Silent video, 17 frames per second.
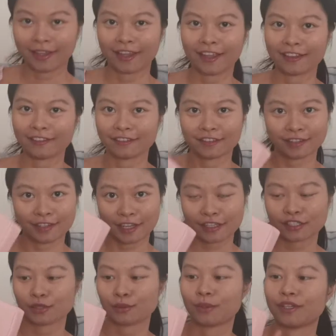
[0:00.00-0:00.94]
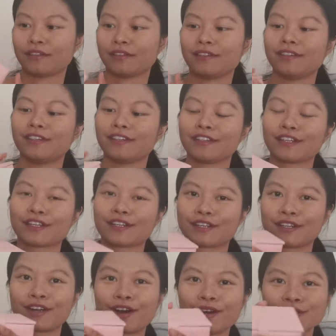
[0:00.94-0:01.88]
And the next one,
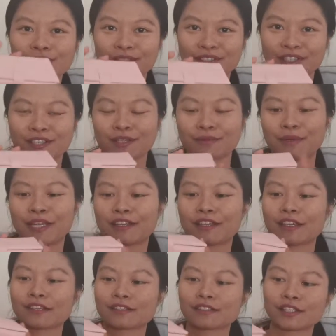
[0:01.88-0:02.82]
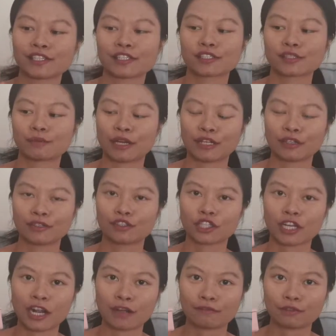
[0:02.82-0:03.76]
also another pink case. This is my
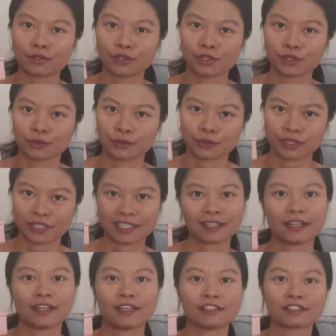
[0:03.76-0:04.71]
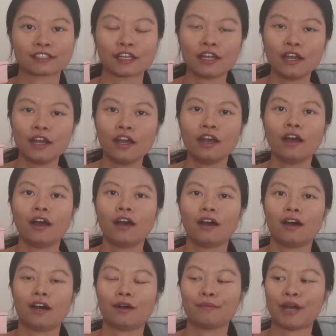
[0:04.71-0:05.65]
travel jewelry case.
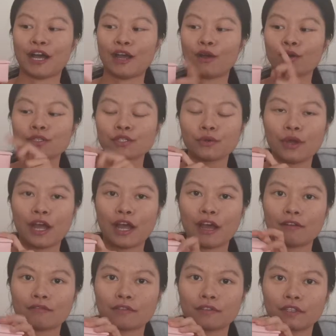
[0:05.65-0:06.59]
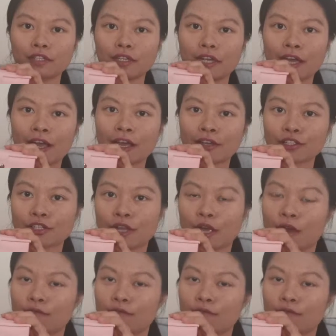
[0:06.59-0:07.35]
I actually